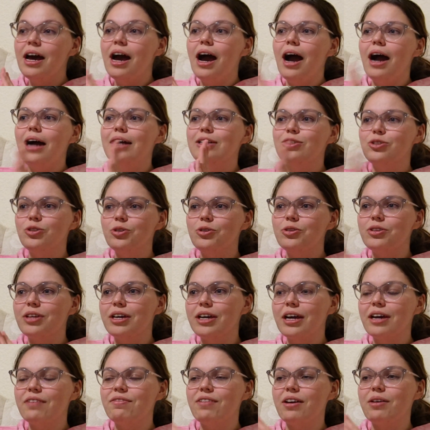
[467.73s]
I do
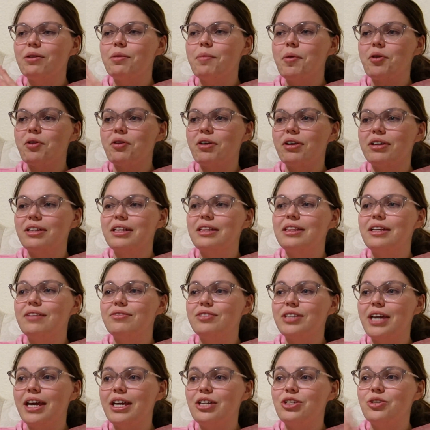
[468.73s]
think, if I remember correctly, Love
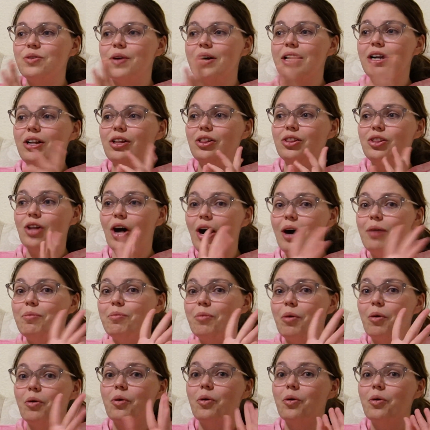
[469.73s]
to Hate You had a lot
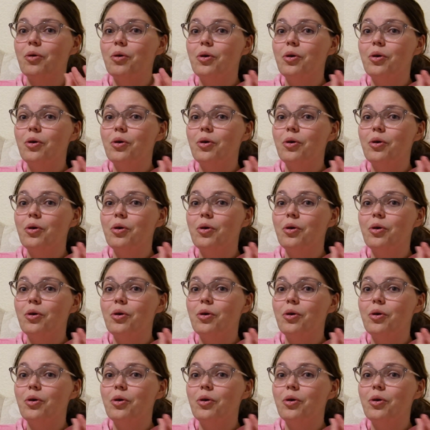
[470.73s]
more